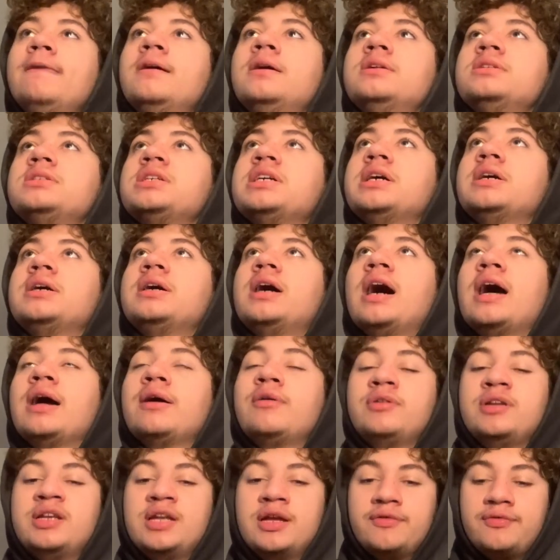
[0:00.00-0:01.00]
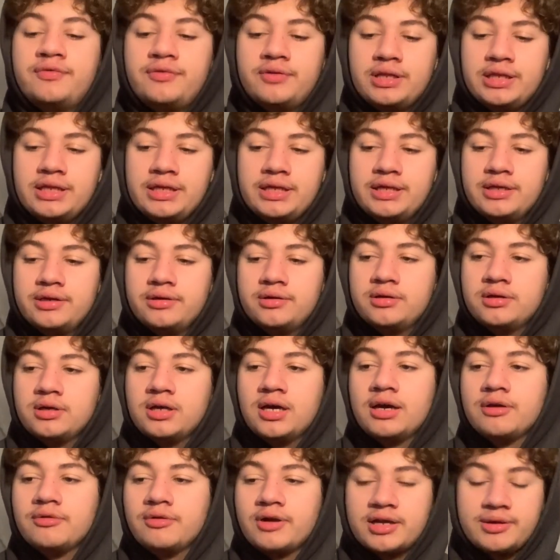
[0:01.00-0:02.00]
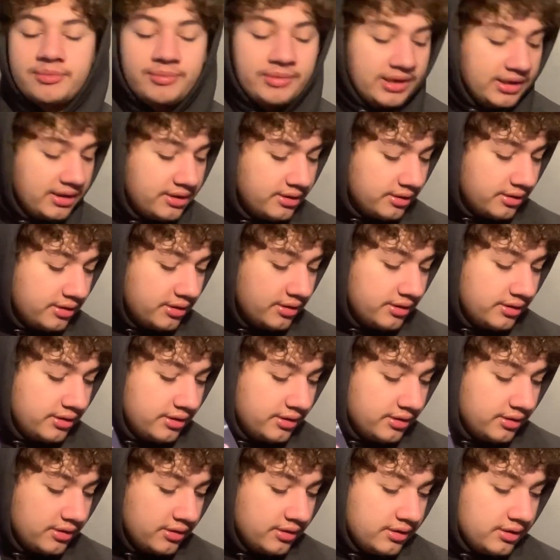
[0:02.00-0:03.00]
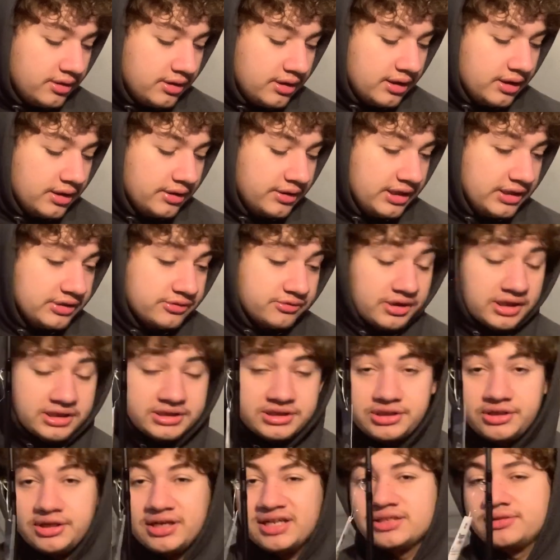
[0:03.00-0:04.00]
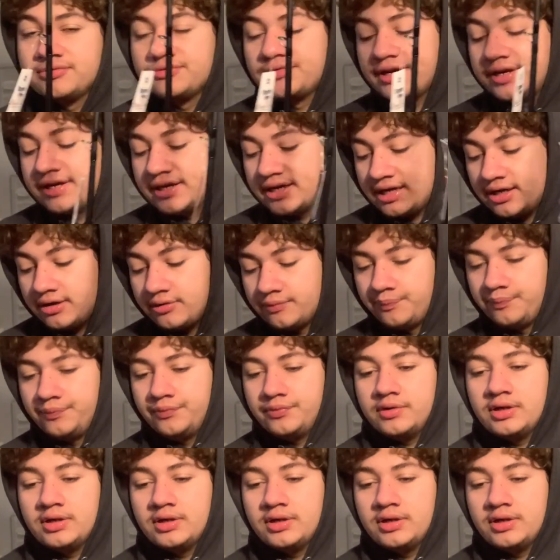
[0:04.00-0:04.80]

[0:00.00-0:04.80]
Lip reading: So yeah, I would definitely recommend these rods to you as of right now.